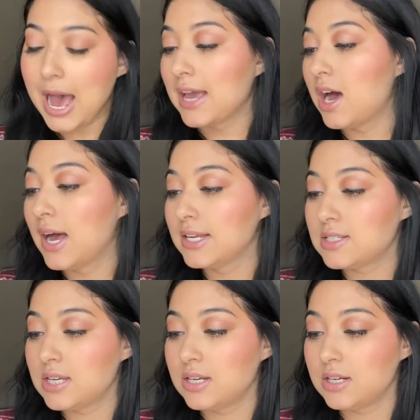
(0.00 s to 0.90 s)
I
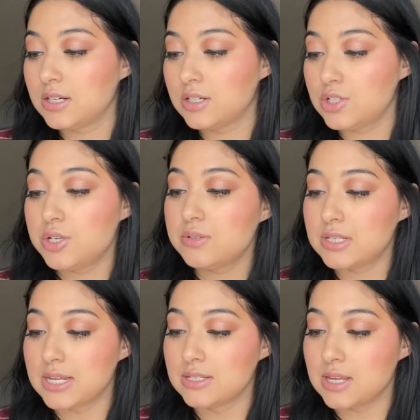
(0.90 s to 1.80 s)
got two
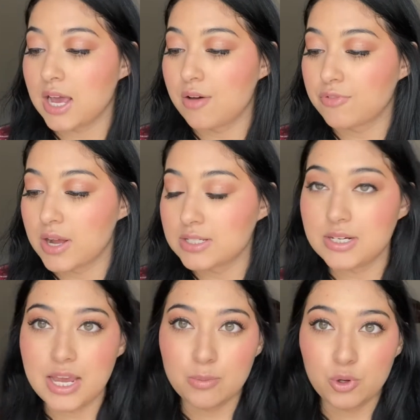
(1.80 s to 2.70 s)
scents. I got frosted
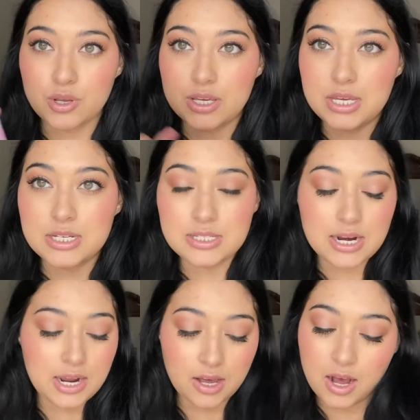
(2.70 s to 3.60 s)
animal cookies and
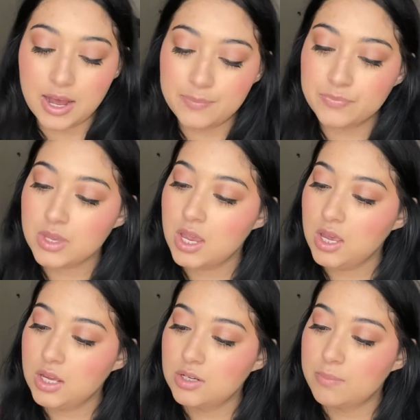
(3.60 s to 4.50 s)
I got
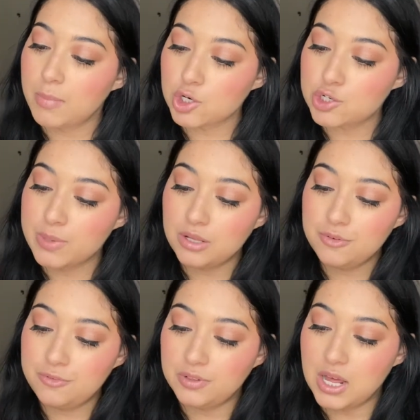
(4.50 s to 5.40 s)
marshmallow
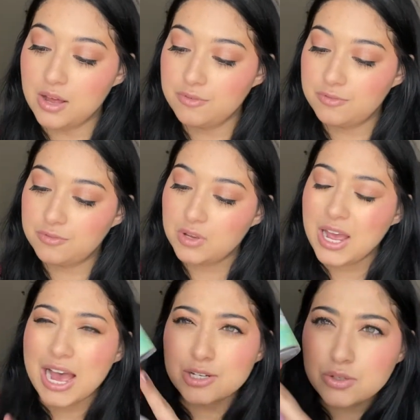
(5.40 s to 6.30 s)
fluff.
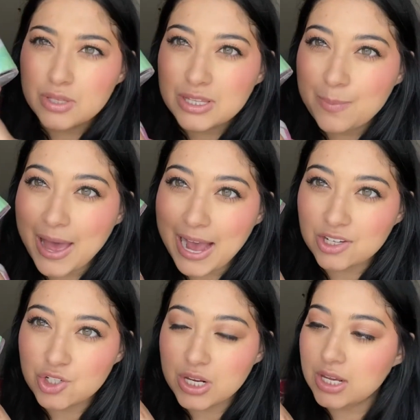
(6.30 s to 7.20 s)
I do think the
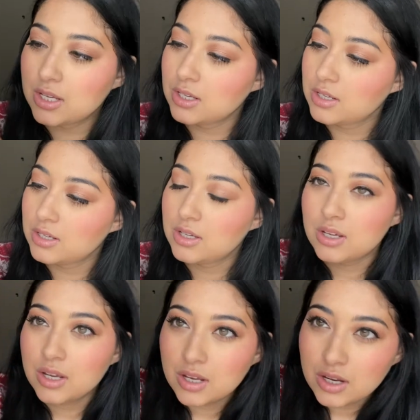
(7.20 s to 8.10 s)
packaging,
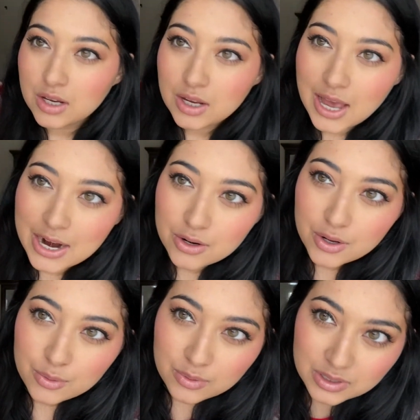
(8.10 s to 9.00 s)
I don't
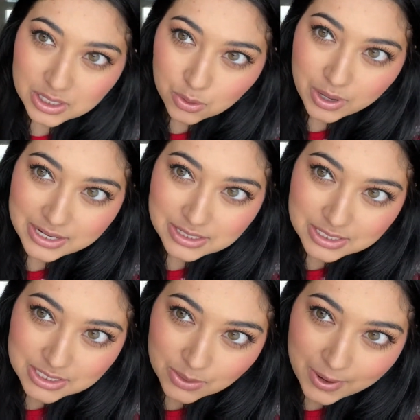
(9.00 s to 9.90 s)
know, you guys can
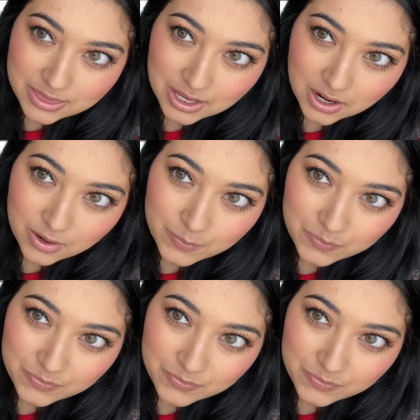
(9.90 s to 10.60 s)
see right there